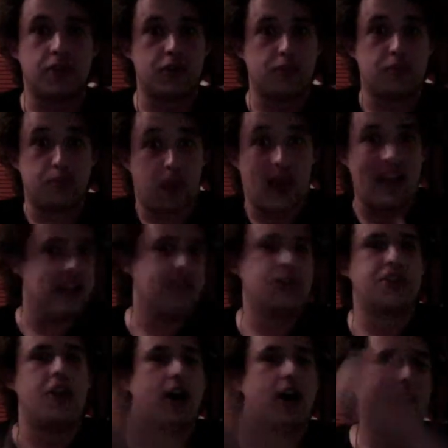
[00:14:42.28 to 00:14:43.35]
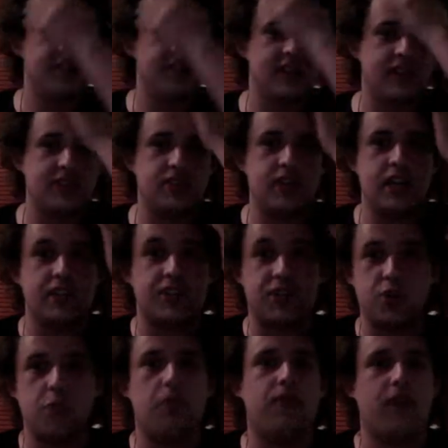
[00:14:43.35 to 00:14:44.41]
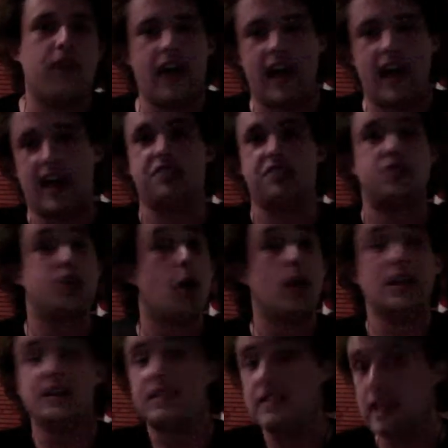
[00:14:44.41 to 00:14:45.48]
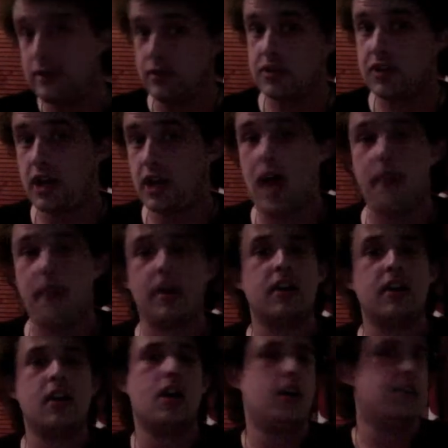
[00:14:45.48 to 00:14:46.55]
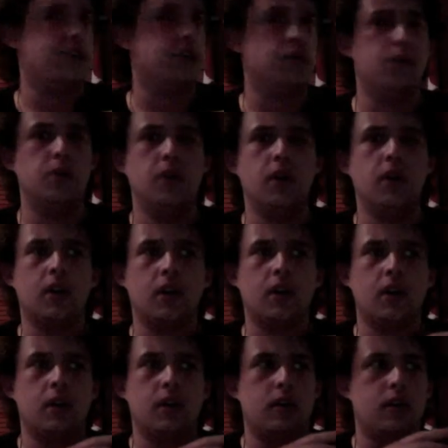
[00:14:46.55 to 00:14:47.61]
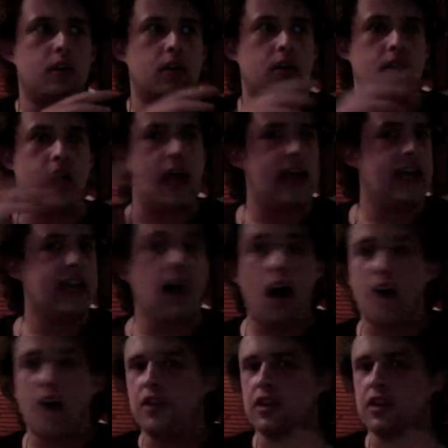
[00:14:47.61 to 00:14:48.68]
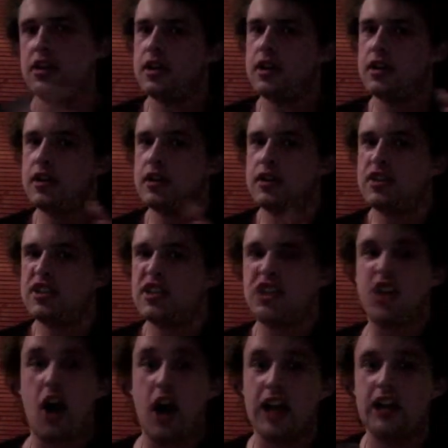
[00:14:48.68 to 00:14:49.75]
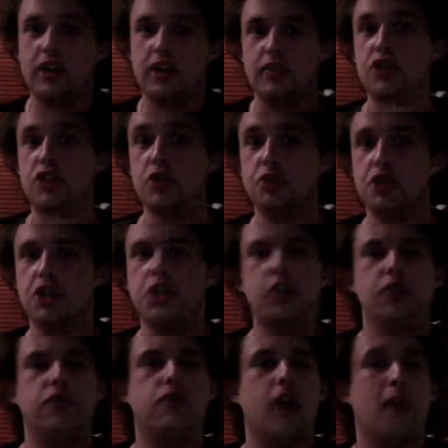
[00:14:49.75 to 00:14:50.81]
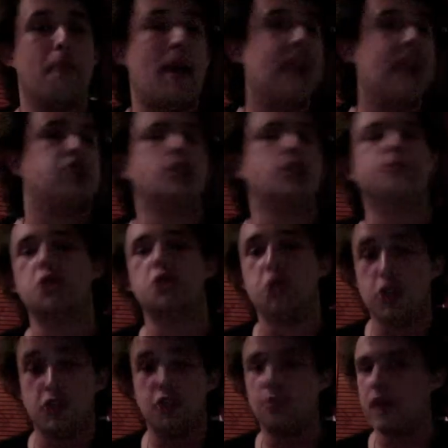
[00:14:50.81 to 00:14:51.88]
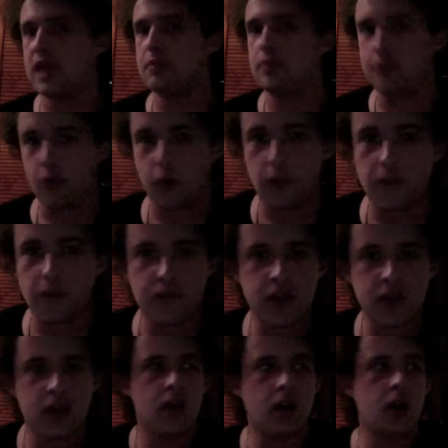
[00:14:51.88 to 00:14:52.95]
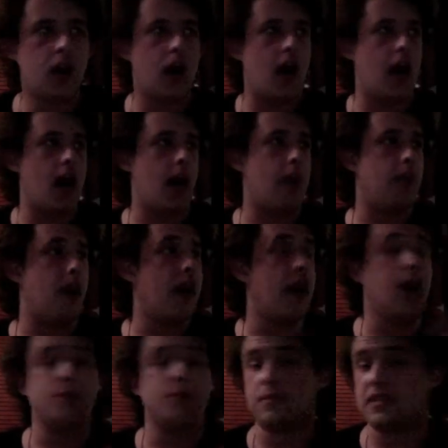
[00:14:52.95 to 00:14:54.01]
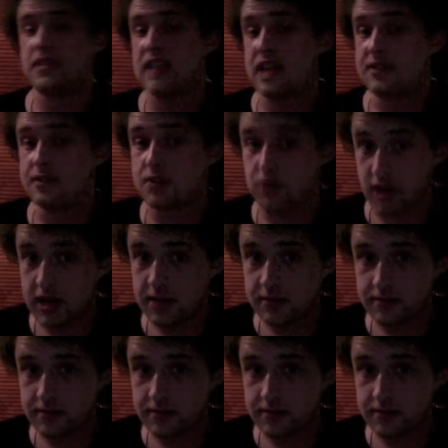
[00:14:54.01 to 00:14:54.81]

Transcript: playing in the Titans is super fun and adds a totally different dynamic to any other kind of shooter mainstream shooter you've played before. I hit up some Assassin's Creed,